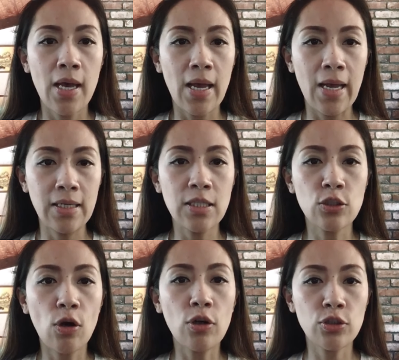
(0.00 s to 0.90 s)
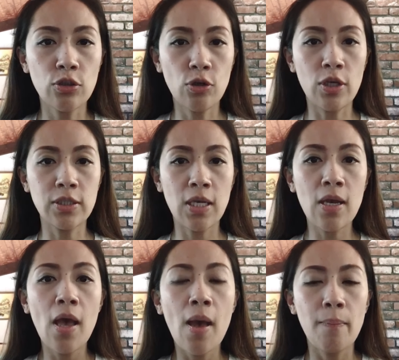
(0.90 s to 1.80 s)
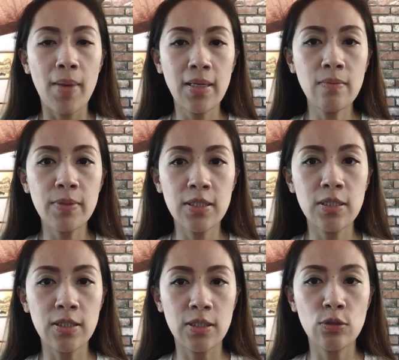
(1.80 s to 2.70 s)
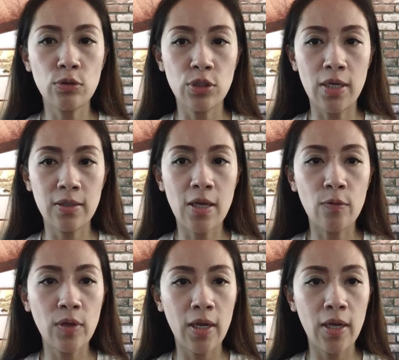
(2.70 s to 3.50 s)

and is also causing many businesses to shut down